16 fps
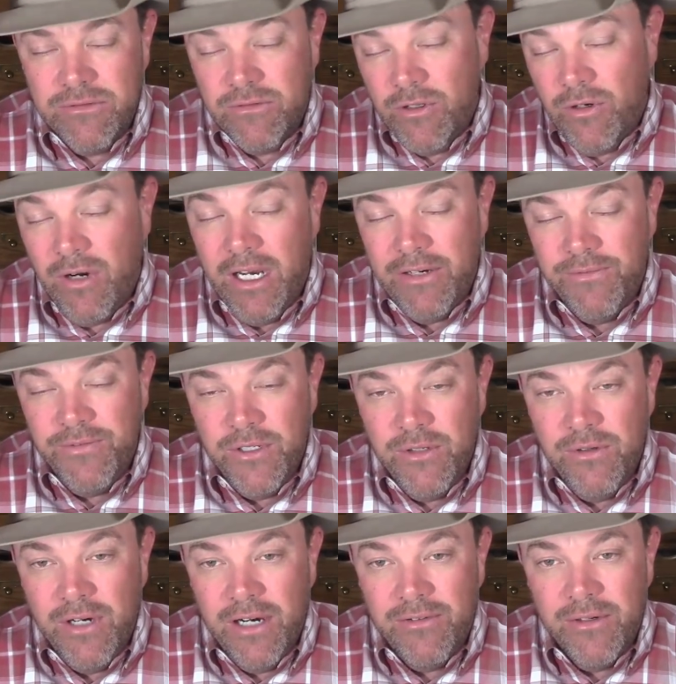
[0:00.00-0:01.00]
quite a
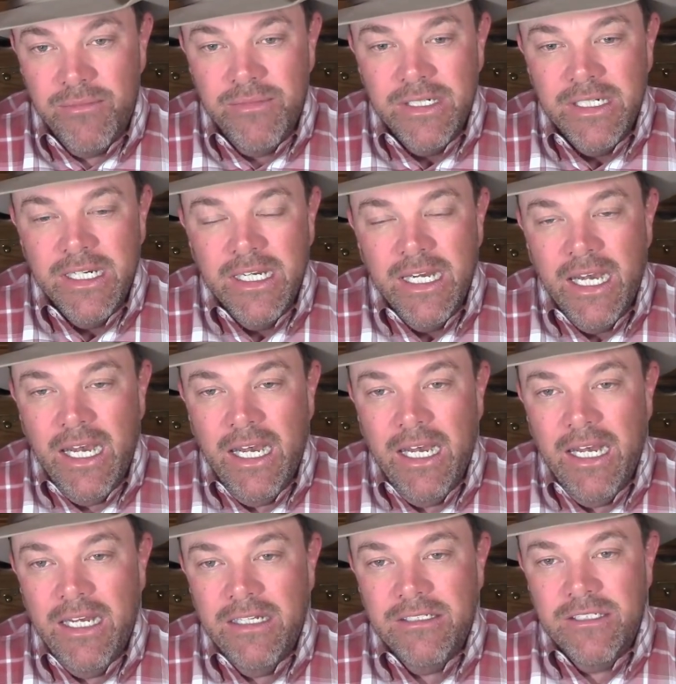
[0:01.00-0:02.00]
few of
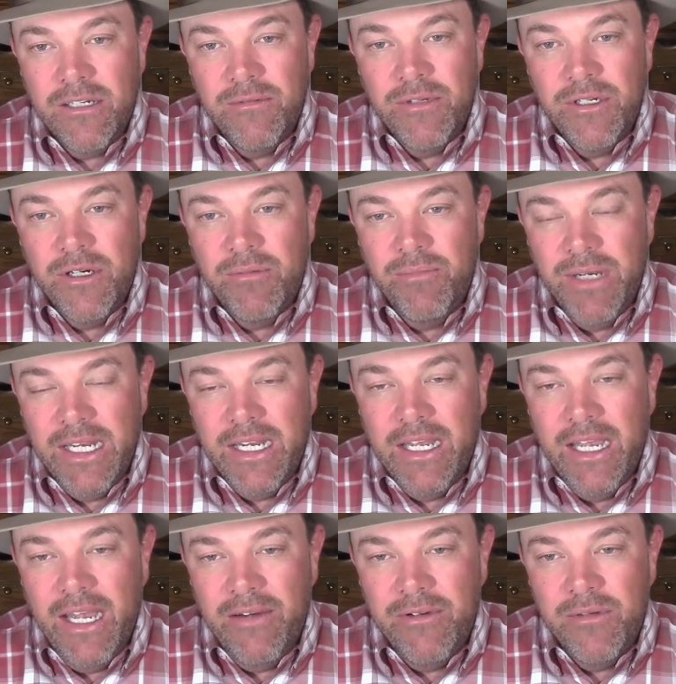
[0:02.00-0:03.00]
them. Some of your big
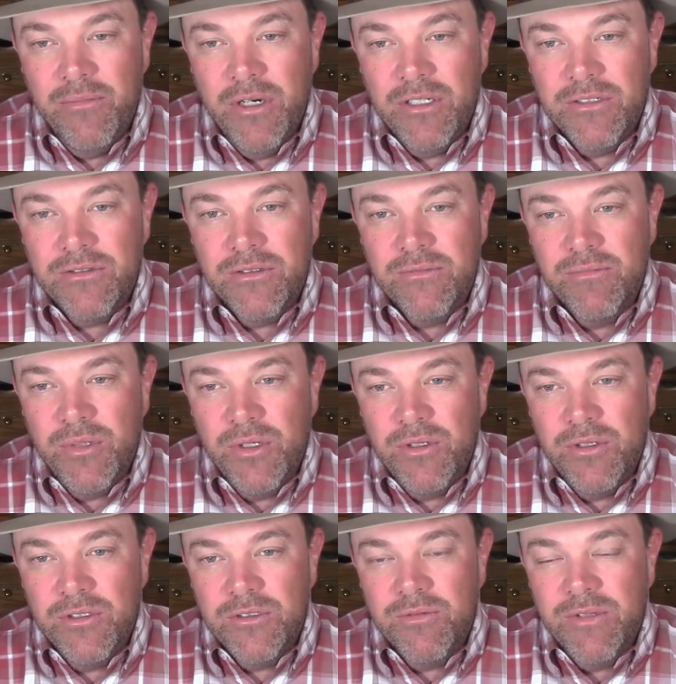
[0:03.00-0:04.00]
heavy muscle
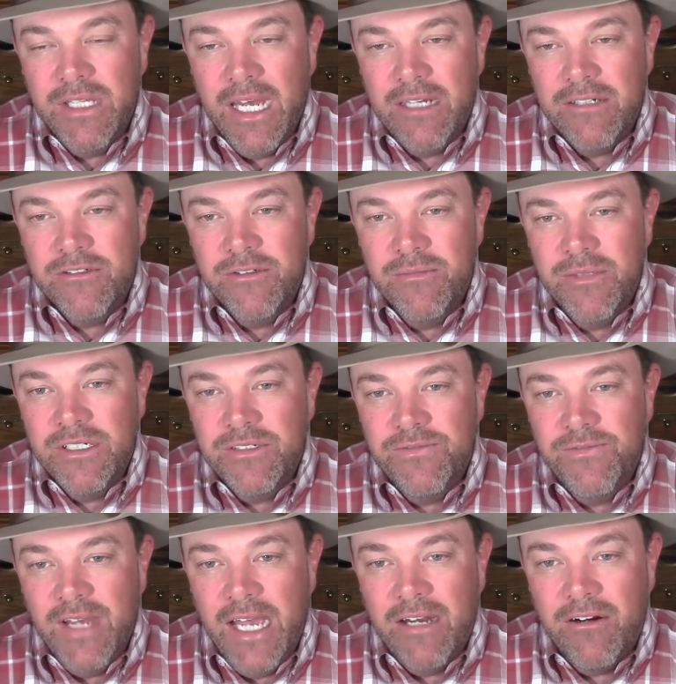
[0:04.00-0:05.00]
bulls without too much
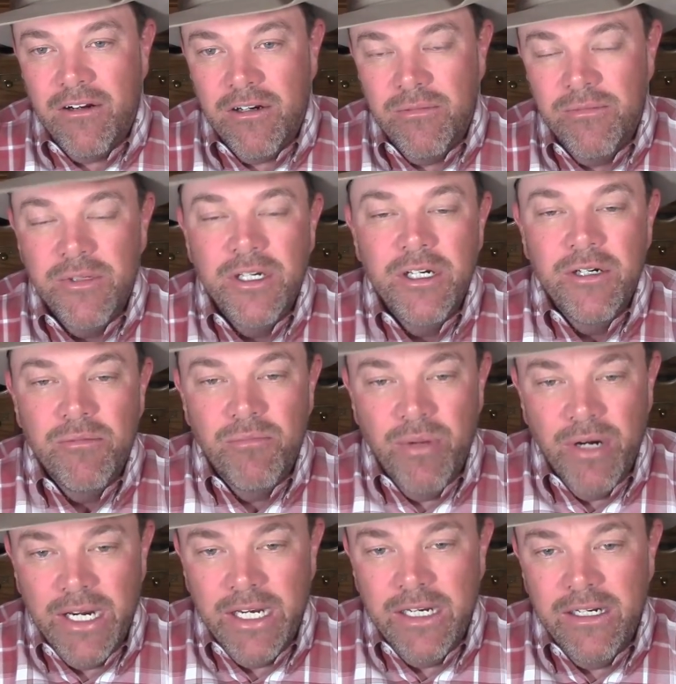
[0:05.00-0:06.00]
fat on them
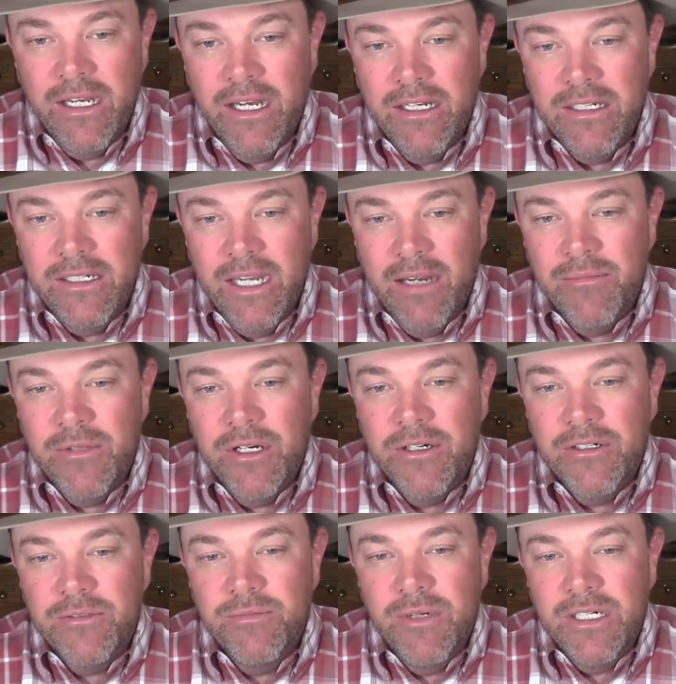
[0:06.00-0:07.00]
bringing damn
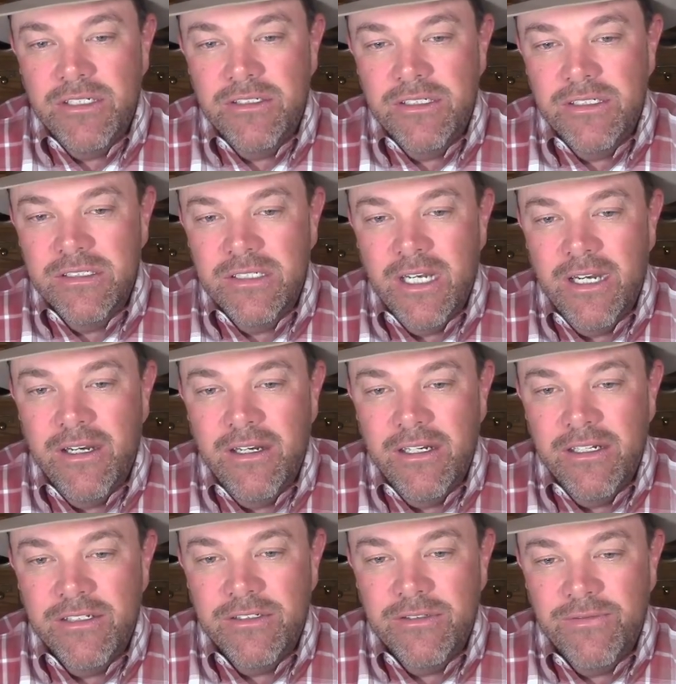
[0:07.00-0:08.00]
near as much
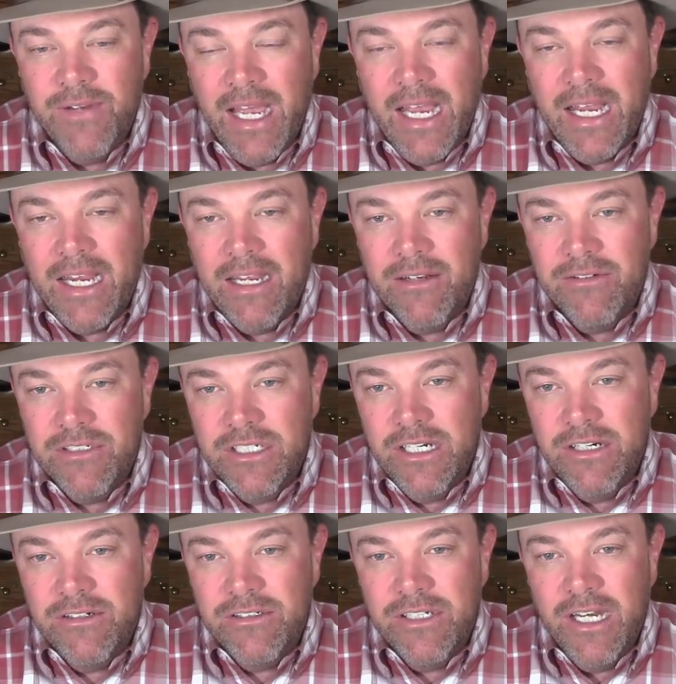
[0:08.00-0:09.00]
as fat
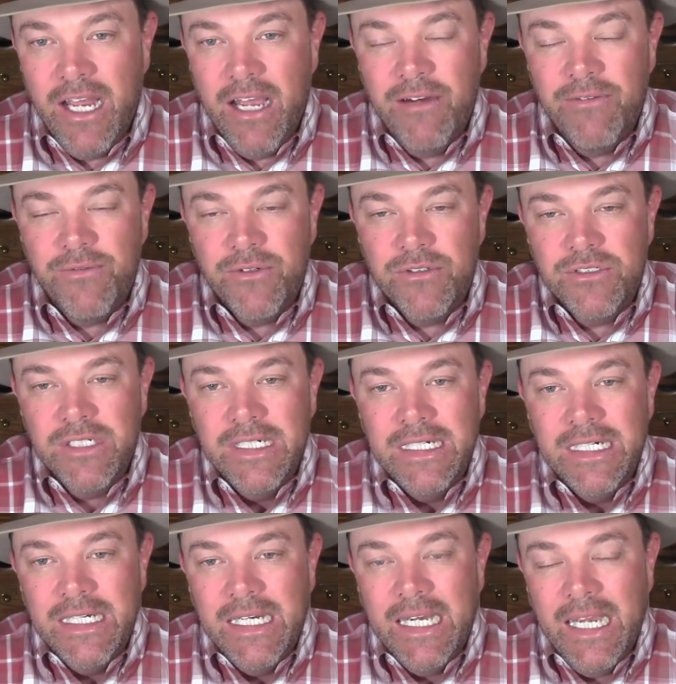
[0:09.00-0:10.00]
steers and heifers,
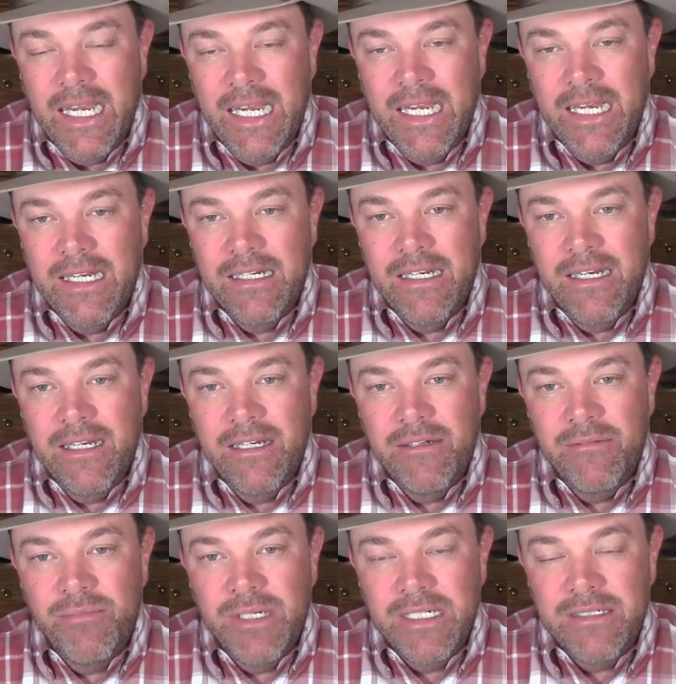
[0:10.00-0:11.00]

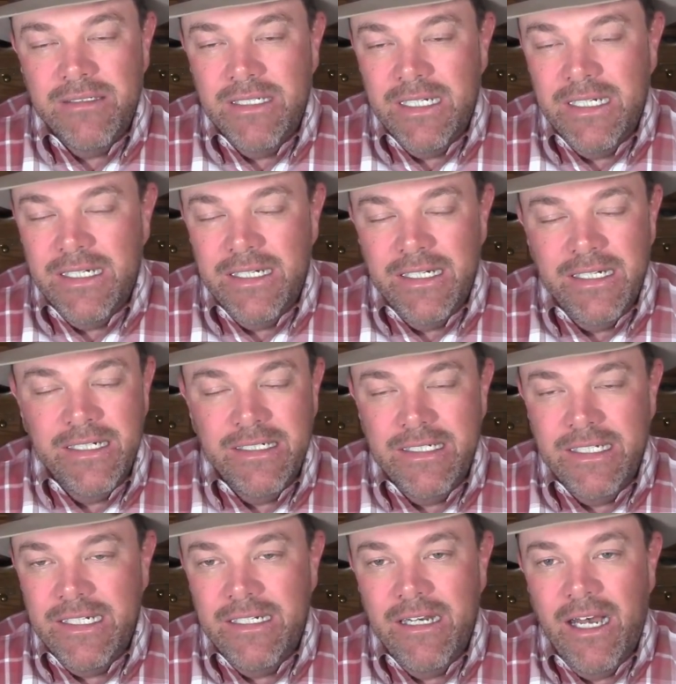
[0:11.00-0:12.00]
but it
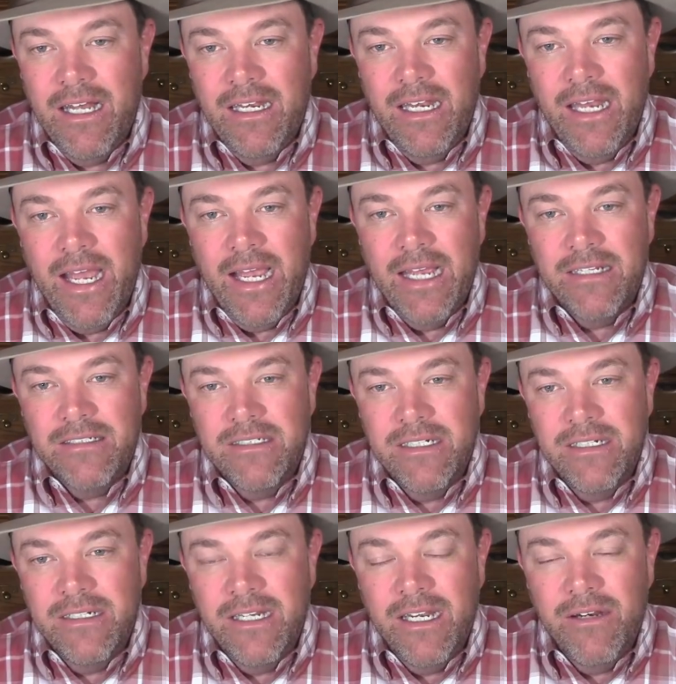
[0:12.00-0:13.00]
did not last,
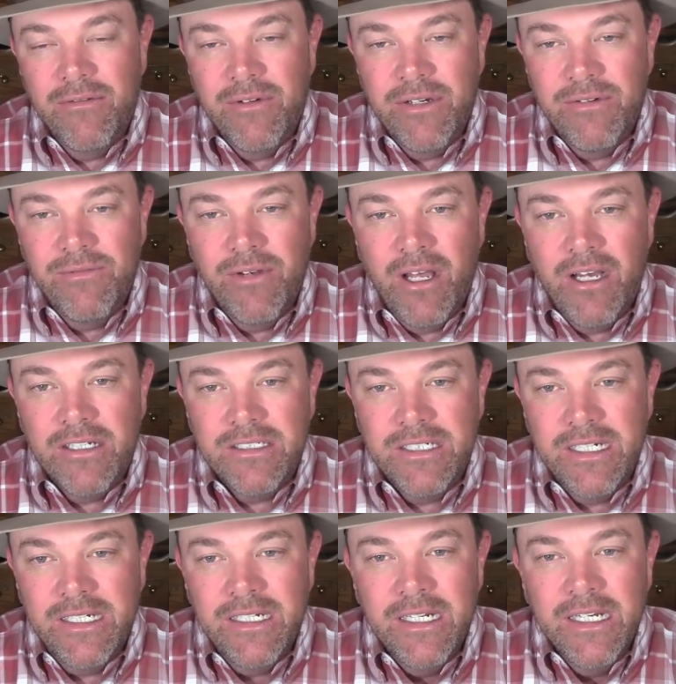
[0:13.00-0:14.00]
and we've lost
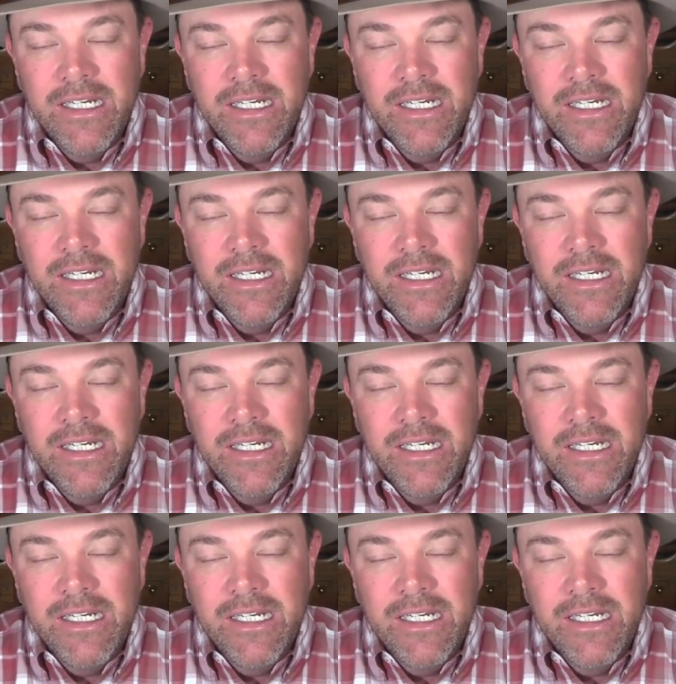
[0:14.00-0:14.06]
it.